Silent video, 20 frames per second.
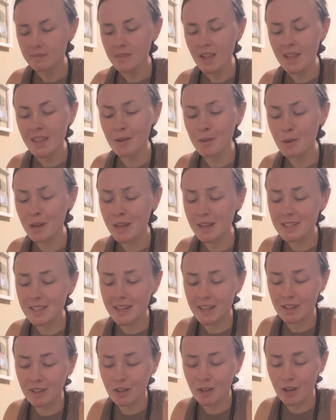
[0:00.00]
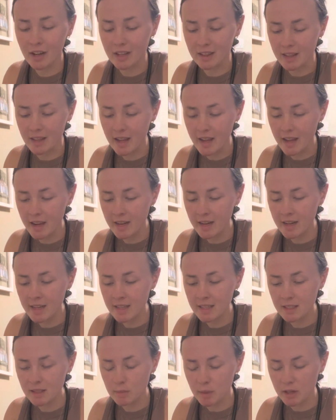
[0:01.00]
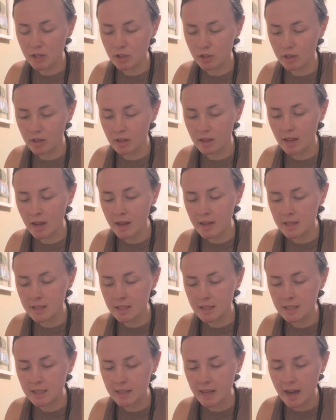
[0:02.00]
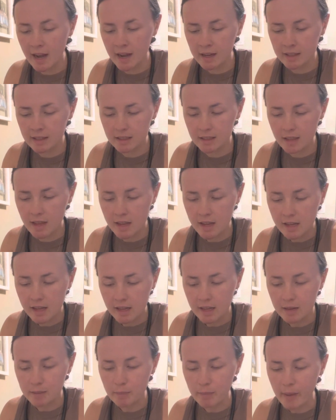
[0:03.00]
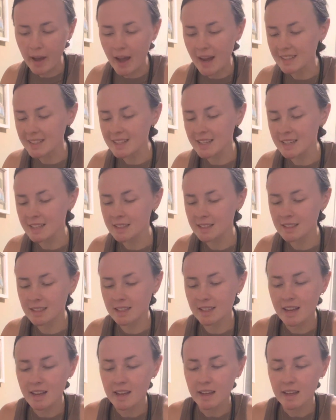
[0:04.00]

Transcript: Then we can take a look at the anus, make sure that that is intact and patent.